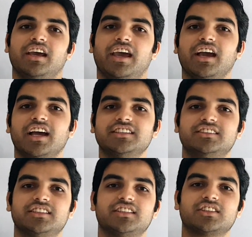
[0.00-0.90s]
Hey
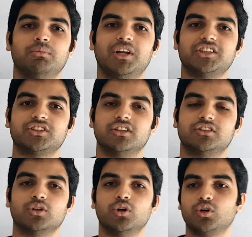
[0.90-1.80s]
guys, this is Kamlesh.
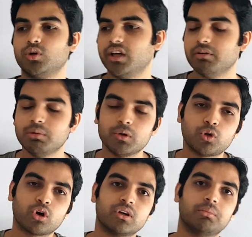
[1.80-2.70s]
So today we will
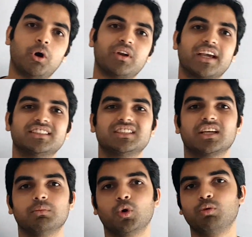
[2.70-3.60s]
be talking about
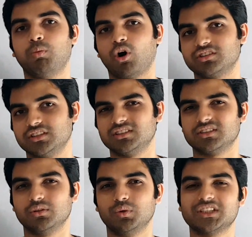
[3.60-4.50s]
accessing remote
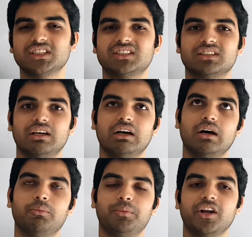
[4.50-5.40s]
boxes, which is
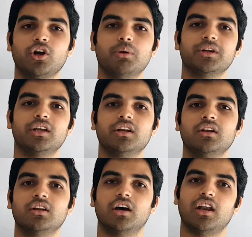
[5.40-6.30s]
pretty common
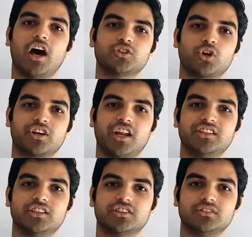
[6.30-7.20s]
in large
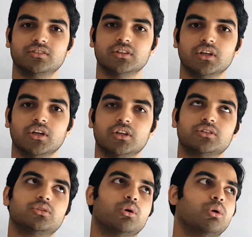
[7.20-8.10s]
organization.
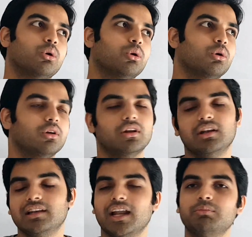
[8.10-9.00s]
So
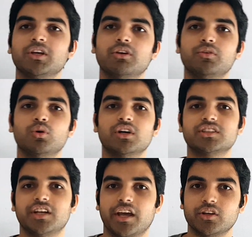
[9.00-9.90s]
let me give you a
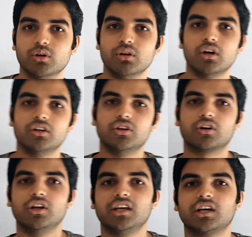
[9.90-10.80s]
scenario. Your
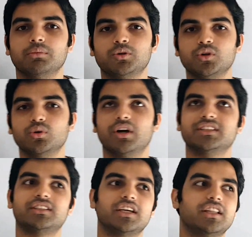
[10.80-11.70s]
colleague come to you
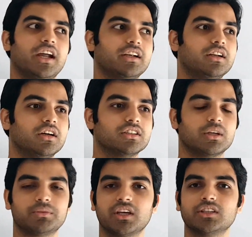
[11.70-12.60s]
and say that
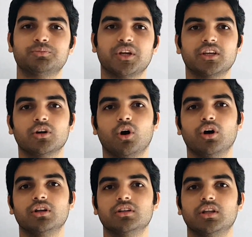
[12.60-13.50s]
something is breaking
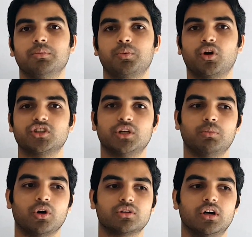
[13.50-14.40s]
on the production
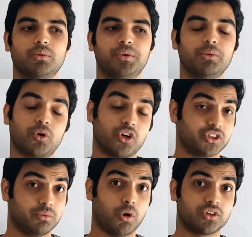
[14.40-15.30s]
box,
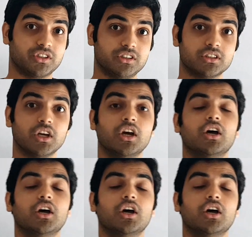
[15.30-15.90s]
pre-production boxes.